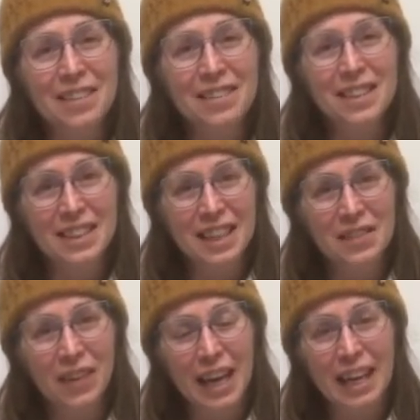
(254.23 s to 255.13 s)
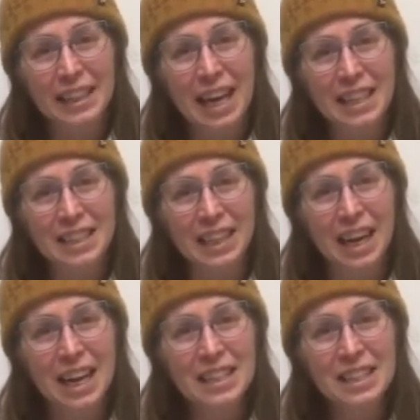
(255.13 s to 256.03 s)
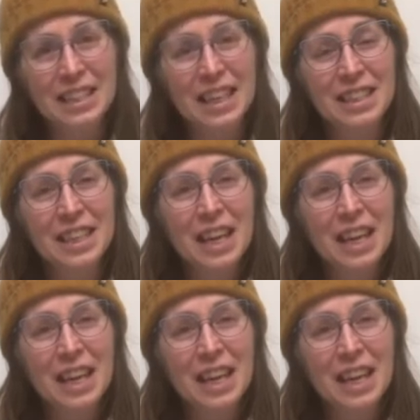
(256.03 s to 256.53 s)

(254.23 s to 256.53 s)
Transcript: successful hand casting, I suggest